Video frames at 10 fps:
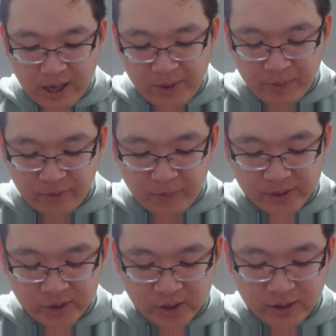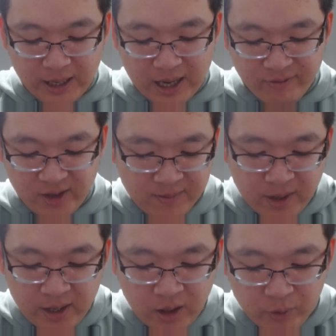how many positions to have in
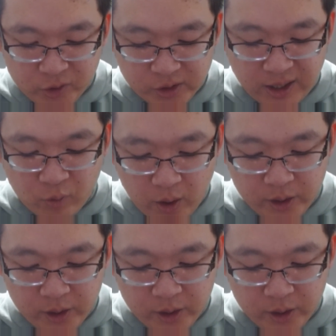my non-registered. I have